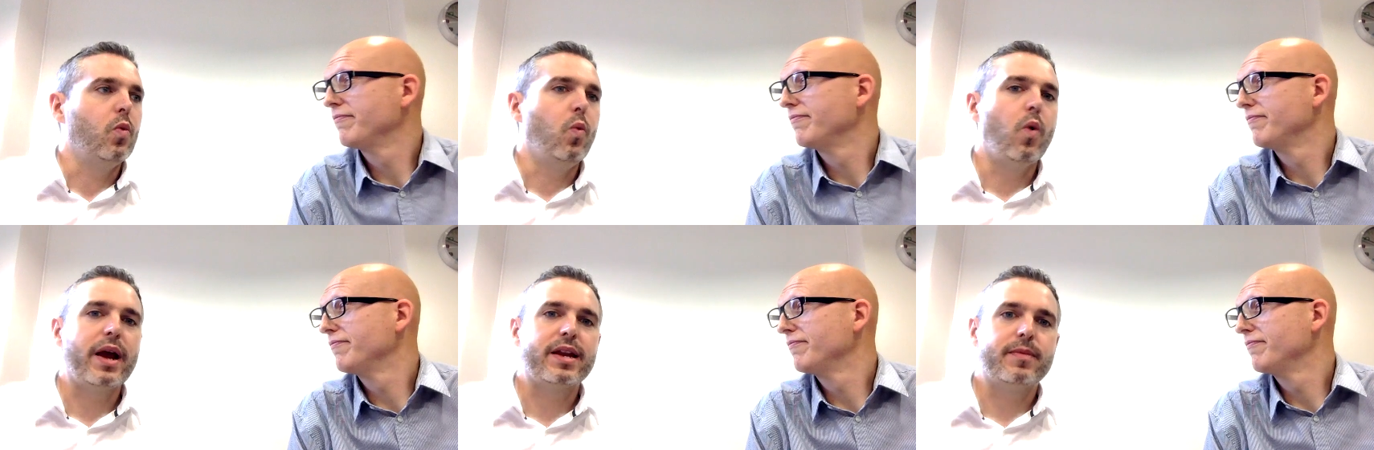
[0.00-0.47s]

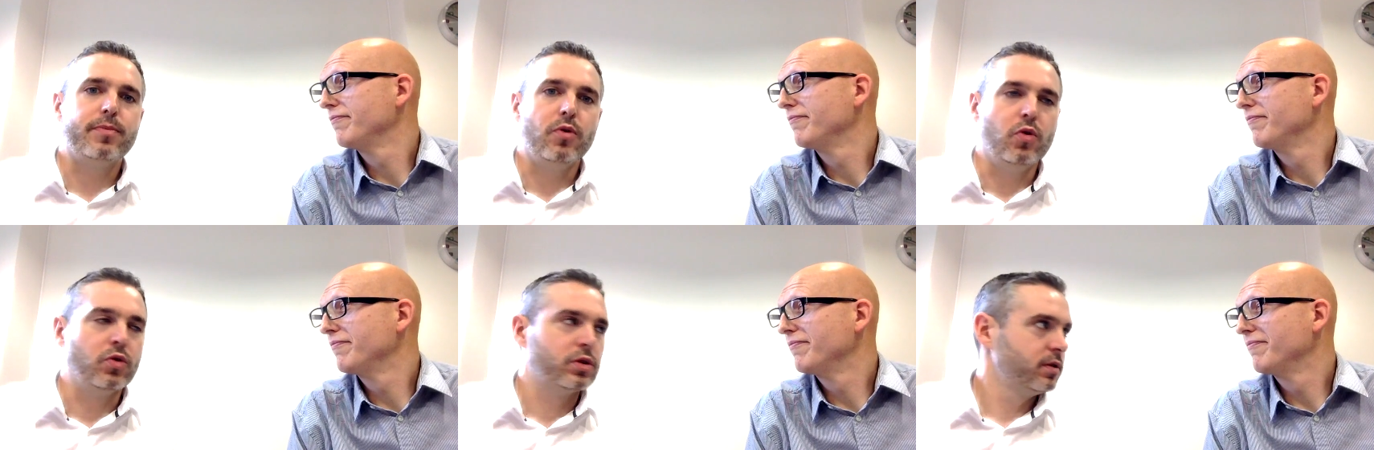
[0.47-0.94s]

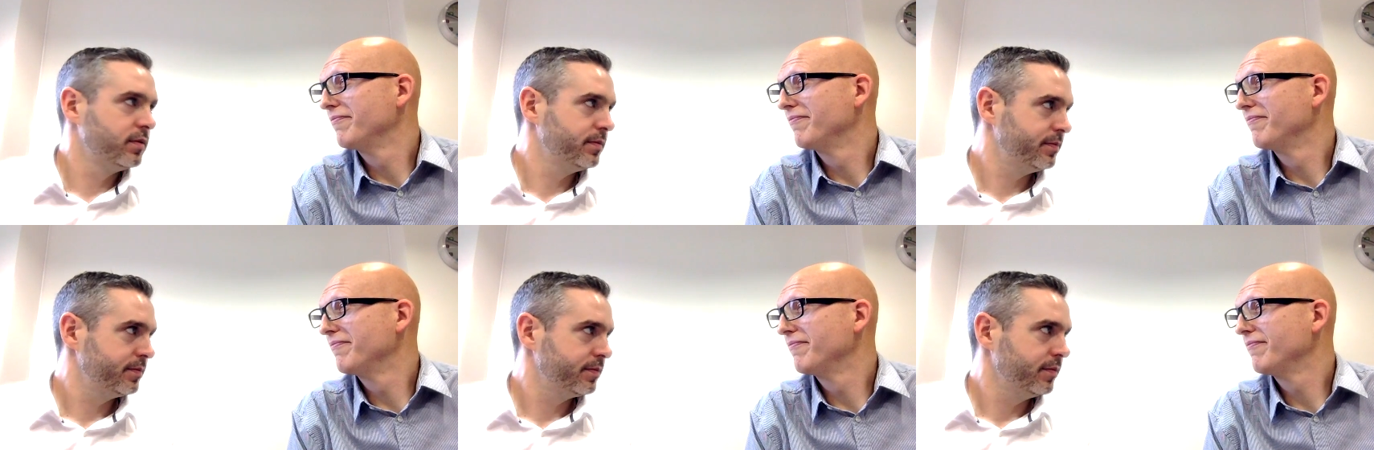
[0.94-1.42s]
Speaker 1: Whiteboard
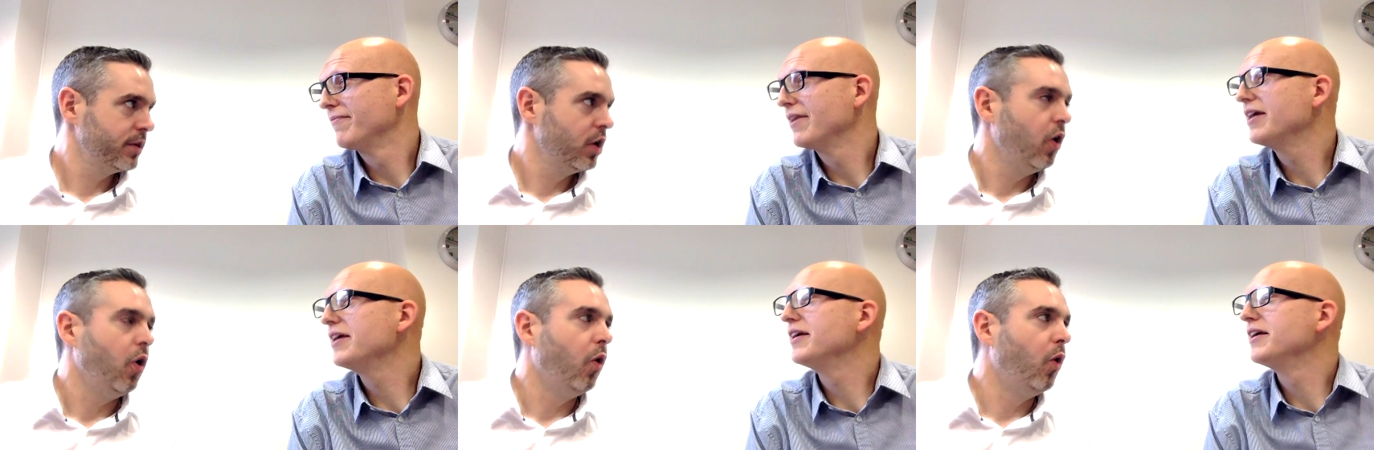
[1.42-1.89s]

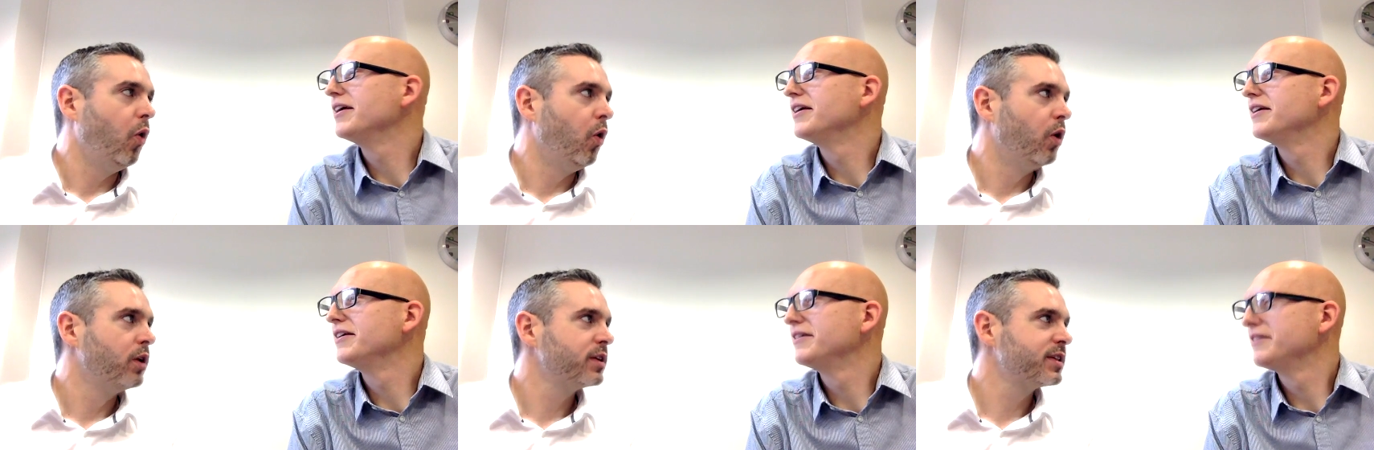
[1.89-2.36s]

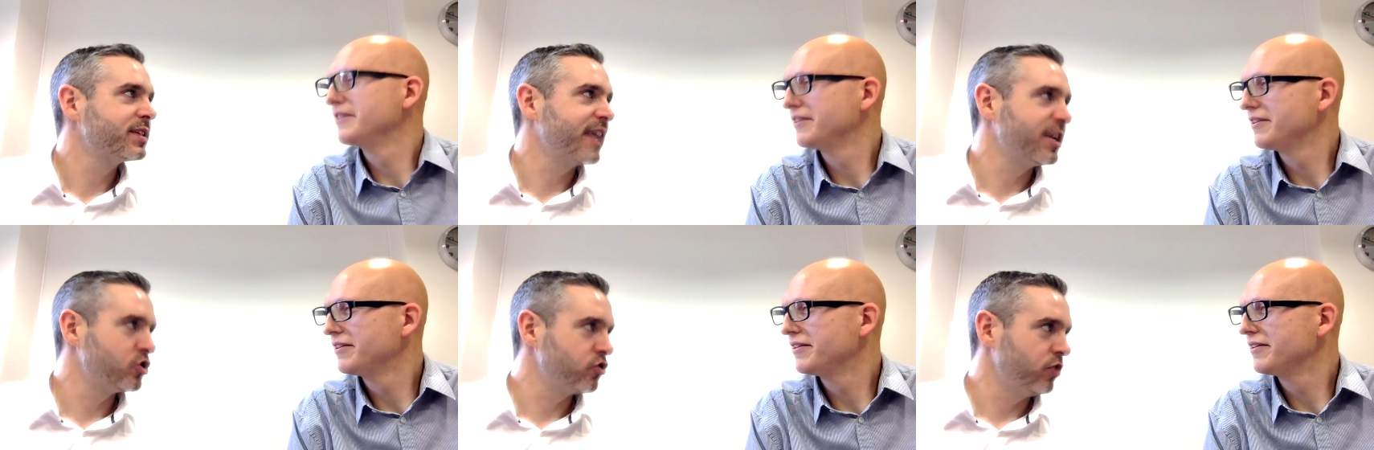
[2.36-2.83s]
or
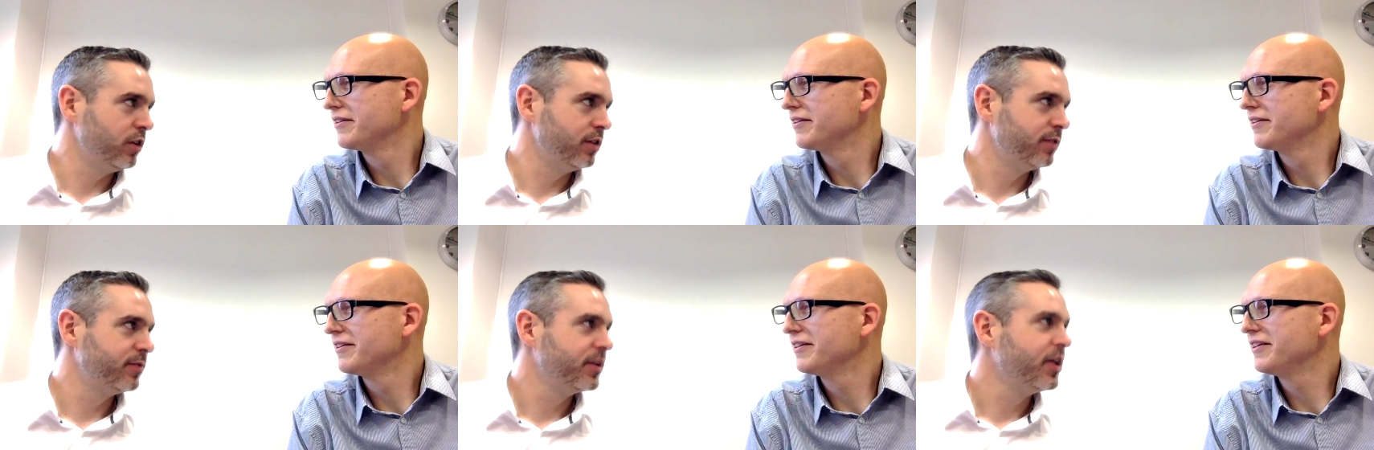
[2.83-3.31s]

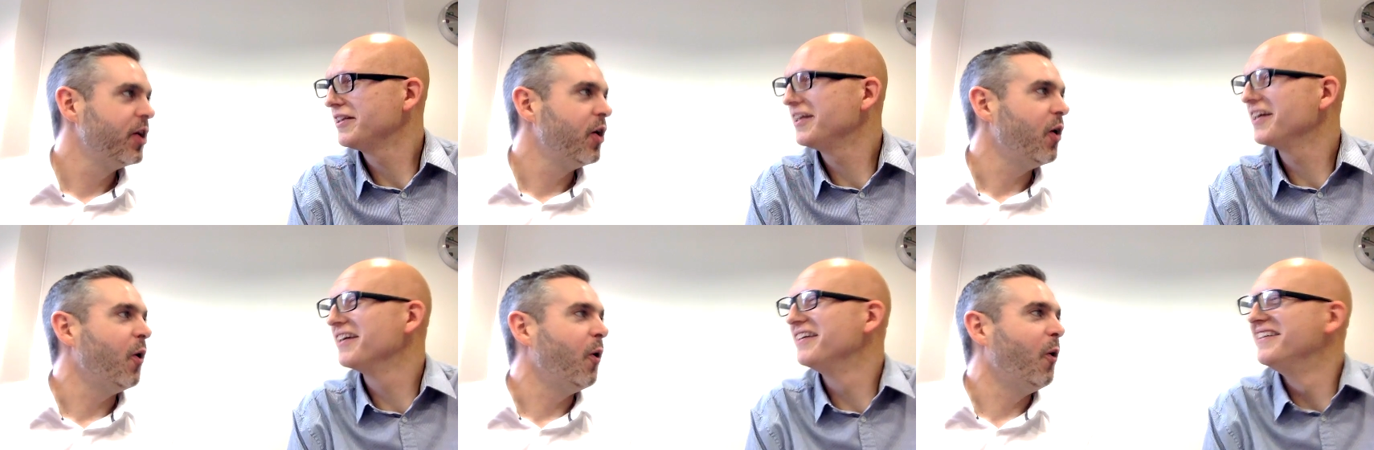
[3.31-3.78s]
Central
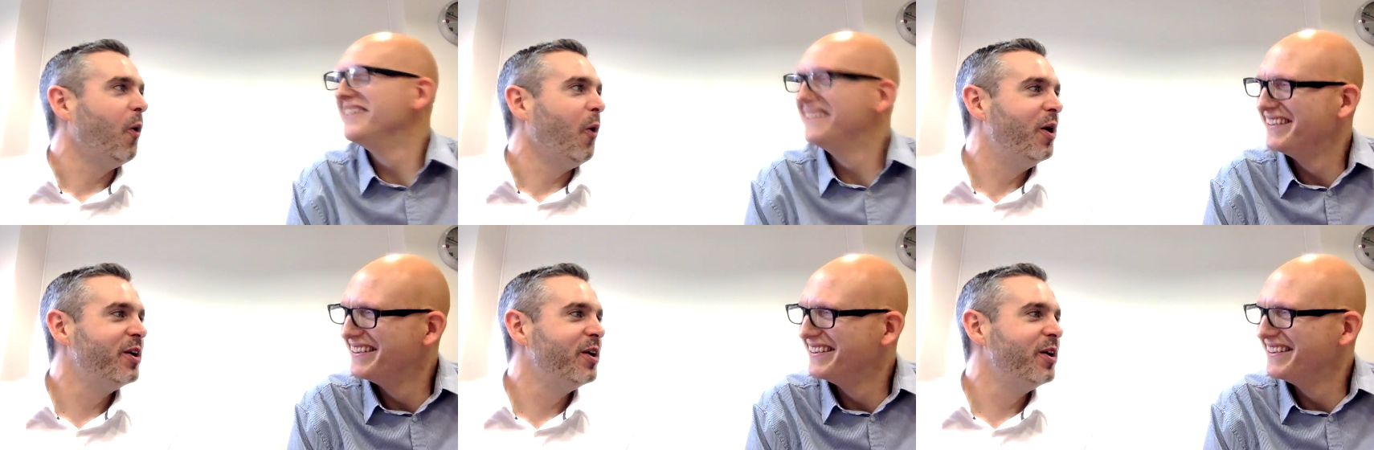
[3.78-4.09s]
yeah. or